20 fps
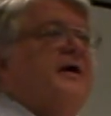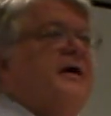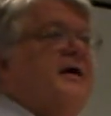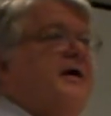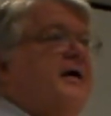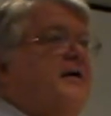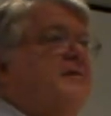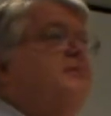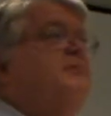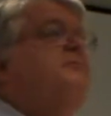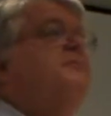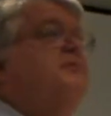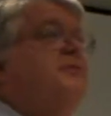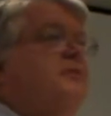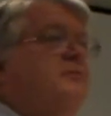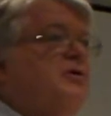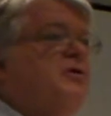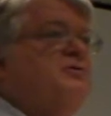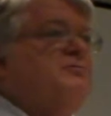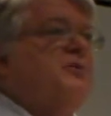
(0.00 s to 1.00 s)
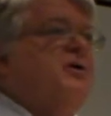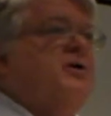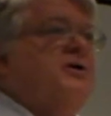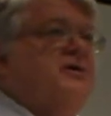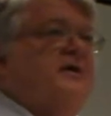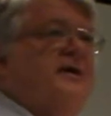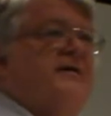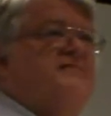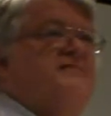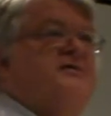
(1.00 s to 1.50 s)
And for the most
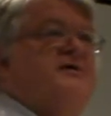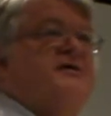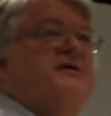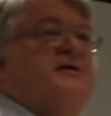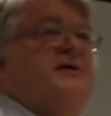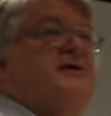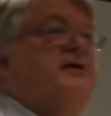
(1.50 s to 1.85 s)
part, the FCC